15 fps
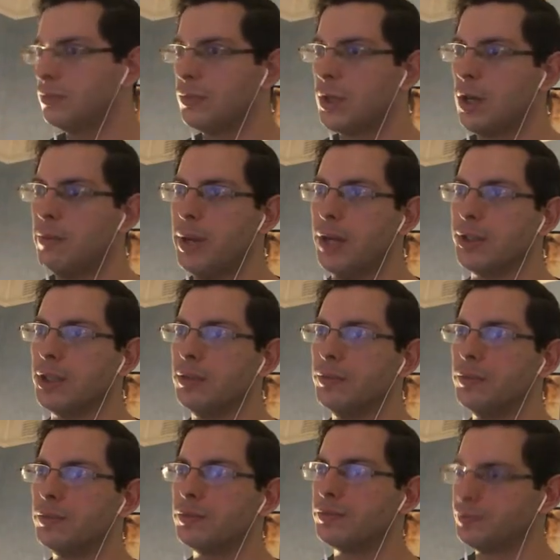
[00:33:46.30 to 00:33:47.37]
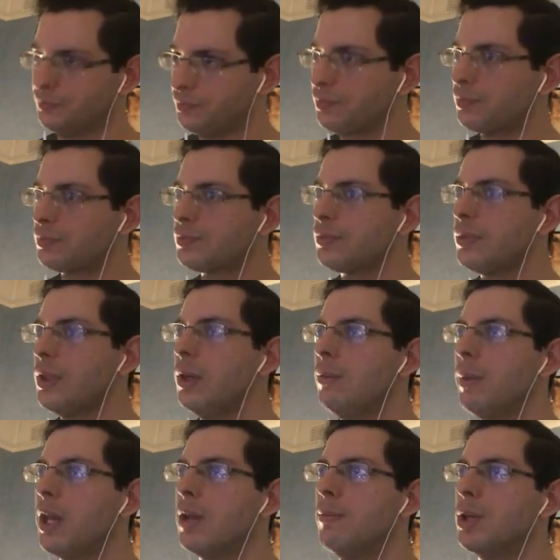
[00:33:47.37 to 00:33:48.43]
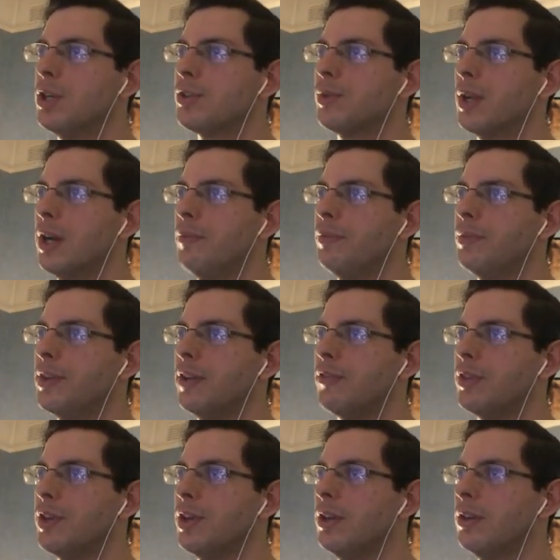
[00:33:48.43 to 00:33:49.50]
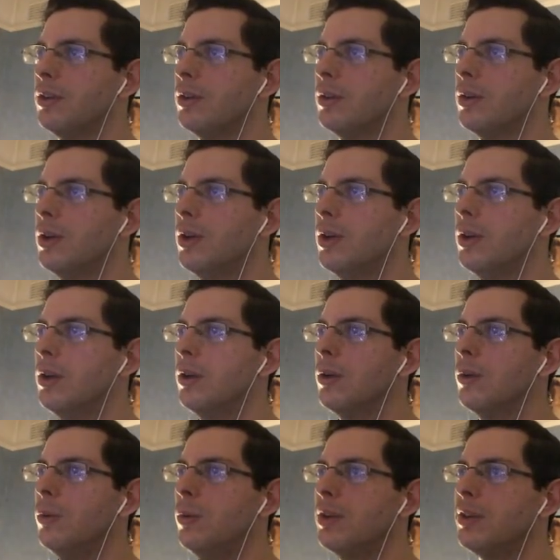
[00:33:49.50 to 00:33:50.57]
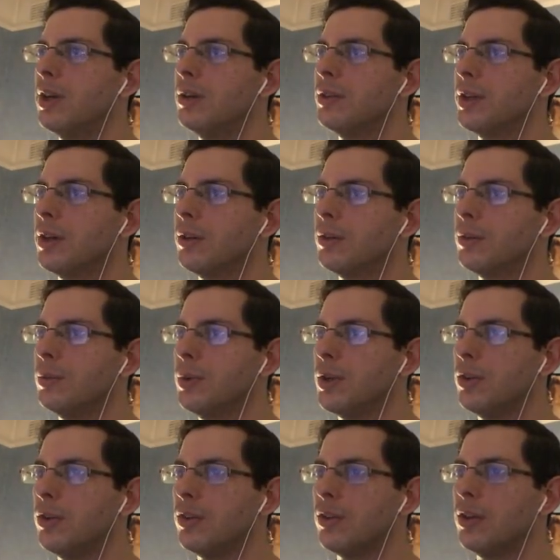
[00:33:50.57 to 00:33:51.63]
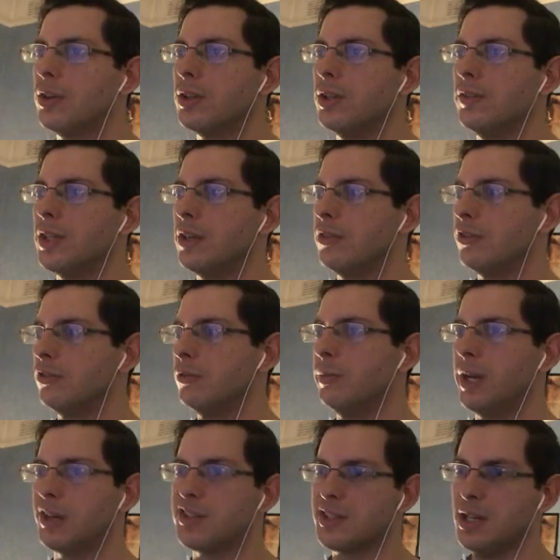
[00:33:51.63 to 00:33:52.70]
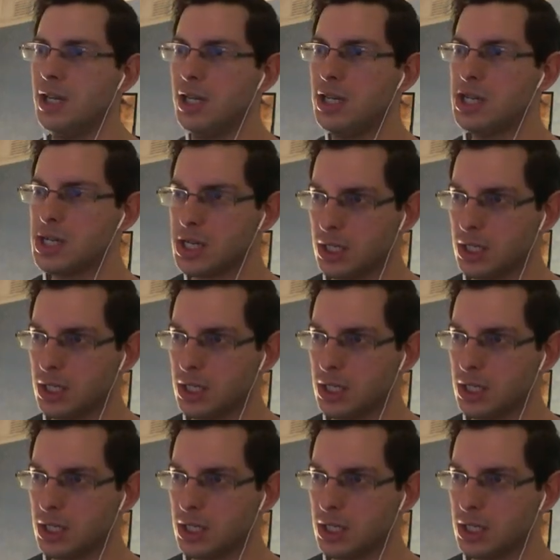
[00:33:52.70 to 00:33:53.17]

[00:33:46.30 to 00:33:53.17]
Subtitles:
Gunpowder. Making bullets with that, definitely. Without doubt, because I don't even have a full magazine.